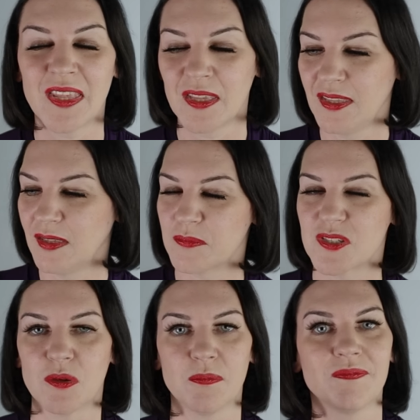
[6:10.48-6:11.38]
Yep, so
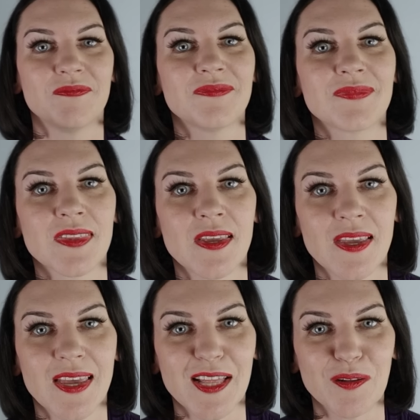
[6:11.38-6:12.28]

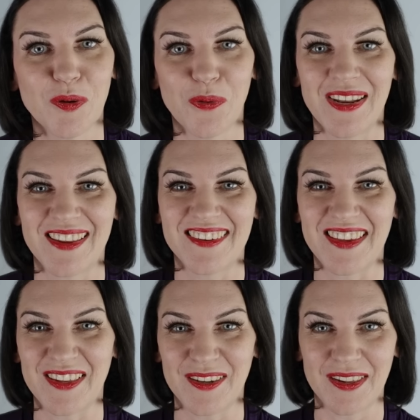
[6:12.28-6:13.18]
elbow in hand again,
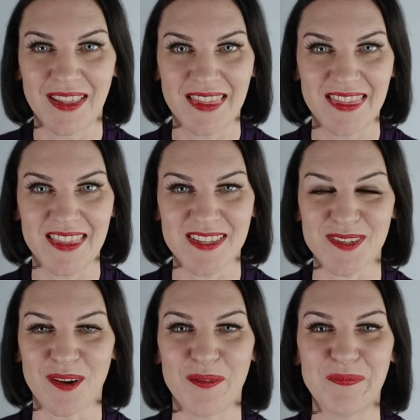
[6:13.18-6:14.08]
this
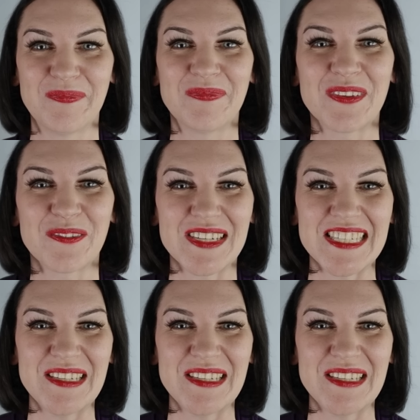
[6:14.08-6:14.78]
arm. Ready?